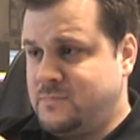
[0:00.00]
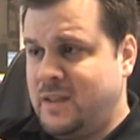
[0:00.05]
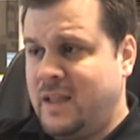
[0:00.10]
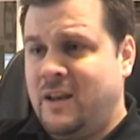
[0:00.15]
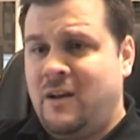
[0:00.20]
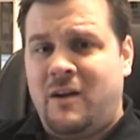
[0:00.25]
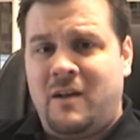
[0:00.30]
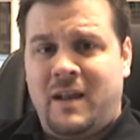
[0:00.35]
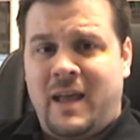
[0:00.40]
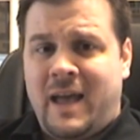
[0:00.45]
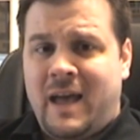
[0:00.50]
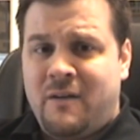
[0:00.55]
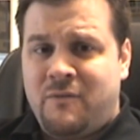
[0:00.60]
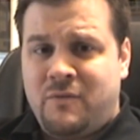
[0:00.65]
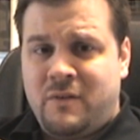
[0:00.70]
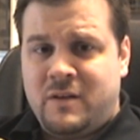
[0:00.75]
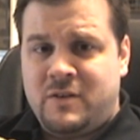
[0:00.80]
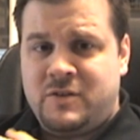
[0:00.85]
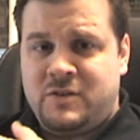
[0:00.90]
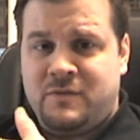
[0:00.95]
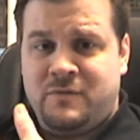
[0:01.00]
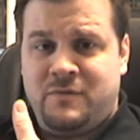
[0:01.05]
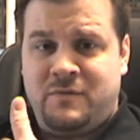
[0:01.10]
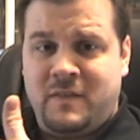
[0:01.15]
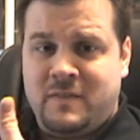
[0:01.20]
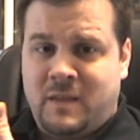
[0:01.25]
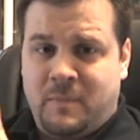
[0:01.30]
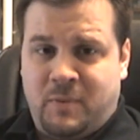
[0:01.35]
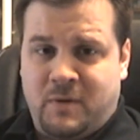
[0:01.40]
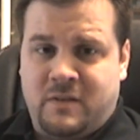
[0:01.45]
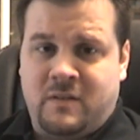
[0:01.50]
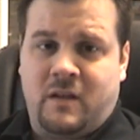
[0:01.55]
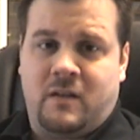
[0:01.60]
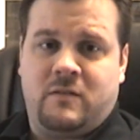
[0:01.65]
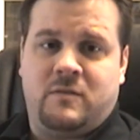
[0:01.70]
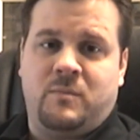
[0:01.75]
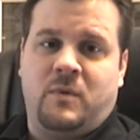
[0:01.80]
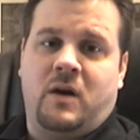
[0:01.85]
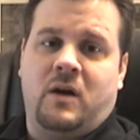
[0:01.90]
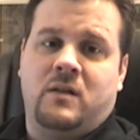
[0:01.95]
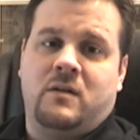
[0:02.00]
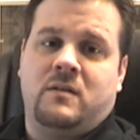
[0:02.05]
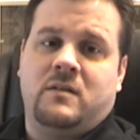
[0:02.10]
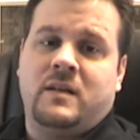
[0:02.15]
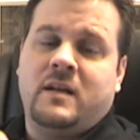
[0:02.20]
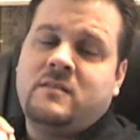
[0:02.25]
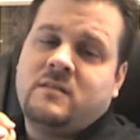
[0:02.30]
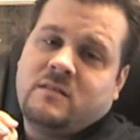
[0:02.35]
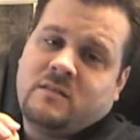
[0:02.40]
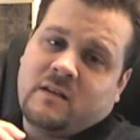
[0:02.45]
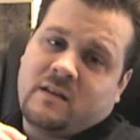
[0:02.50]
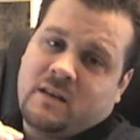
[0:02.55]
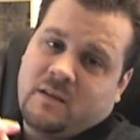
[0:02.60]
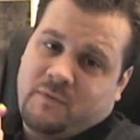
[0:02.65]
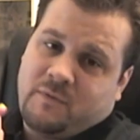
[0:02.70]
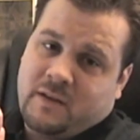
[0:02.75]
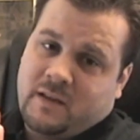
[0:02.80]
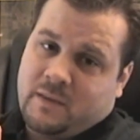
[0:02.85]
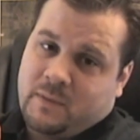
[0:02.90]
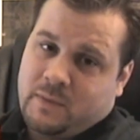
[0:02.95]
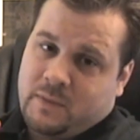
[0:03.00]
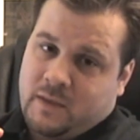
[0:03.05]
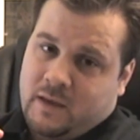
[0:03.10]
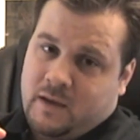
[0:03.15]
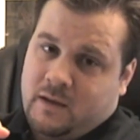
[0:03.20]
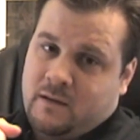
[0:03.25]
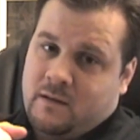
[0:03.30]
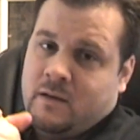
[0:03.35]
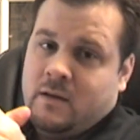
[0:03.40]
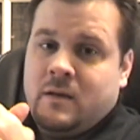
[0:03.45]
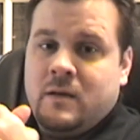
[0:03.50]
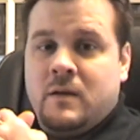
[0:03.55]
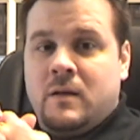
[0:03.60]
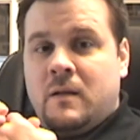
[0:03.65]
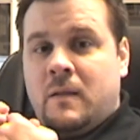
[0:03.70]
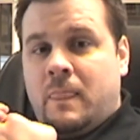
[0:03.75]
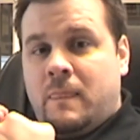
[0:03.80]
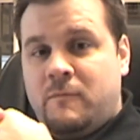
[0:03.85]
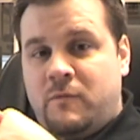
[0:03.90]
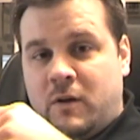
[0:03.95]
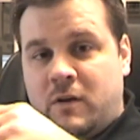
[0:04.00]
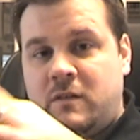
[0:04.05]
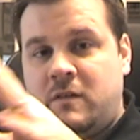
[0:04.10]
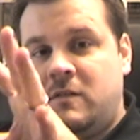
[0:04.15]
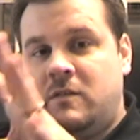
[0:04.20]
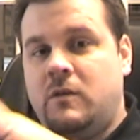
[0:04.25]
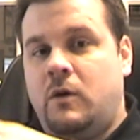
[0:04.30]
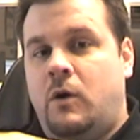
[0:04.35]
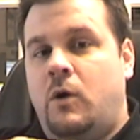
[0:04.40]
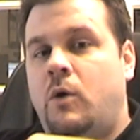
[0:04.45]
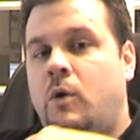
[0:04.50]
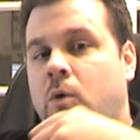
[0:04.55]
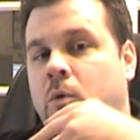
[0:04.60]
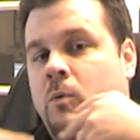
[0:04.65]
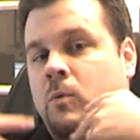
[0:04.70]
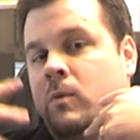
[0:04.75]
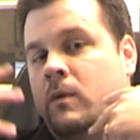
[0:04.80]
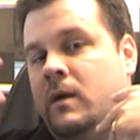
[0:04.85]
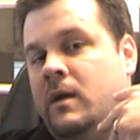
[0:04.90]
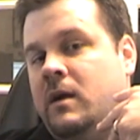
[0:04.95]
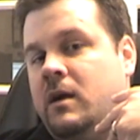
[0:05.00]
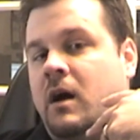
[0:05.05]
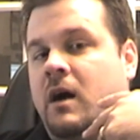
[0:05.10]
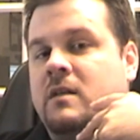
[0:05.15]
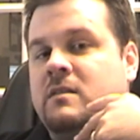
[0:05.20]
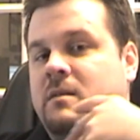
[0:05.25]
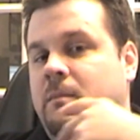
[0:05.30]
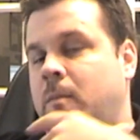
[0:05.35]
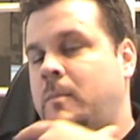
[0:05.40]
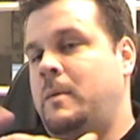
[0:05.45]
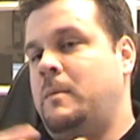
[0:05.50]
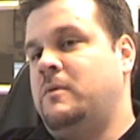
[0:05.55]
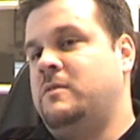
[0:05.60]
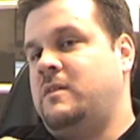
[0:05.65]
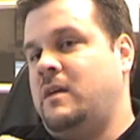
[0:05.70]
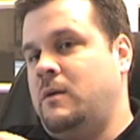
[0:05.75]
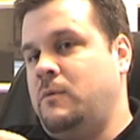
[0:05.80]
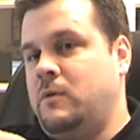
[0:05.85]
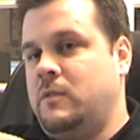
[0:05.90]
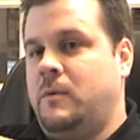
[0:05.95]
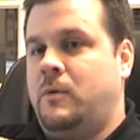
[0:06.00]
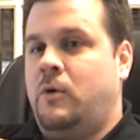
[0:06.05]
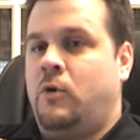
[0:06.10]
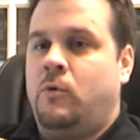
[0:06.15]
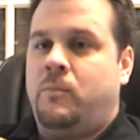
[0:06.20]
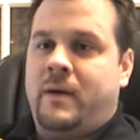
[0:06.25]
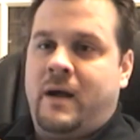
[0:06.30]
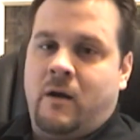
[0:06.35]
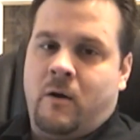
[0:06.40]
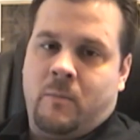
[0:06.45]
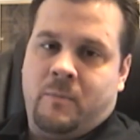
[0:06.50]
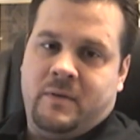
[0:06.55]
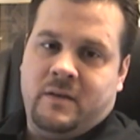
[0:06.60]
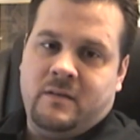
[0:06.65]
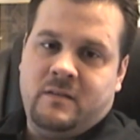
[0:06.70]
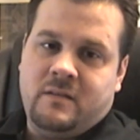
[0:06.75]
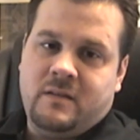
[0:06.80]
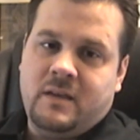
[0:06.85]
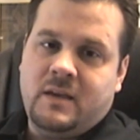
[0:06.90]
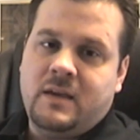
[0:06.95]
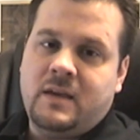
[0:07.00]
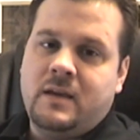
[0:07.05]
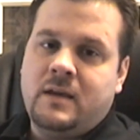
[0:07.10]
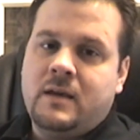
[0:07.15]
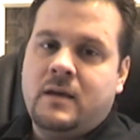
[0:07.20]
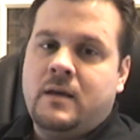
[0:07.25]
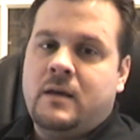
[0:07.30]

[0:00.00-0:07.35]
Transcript: and on average 50% smaller. That's a significant thing versus the whole concept of people saying, well, the whole PowerPC